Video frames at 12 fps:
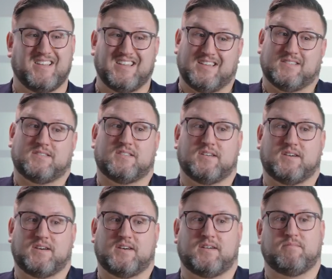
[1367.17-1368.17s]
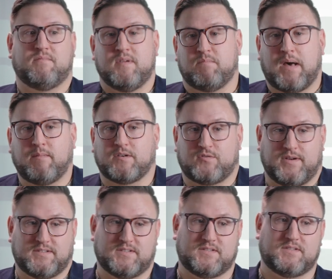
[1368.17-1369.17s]
Is the public
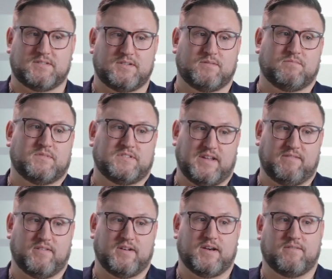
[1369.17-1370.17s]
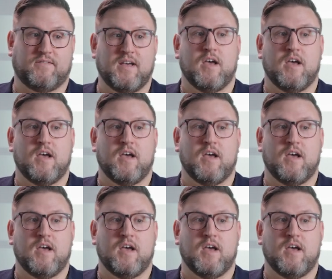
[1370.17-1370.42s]
transit system safe enough?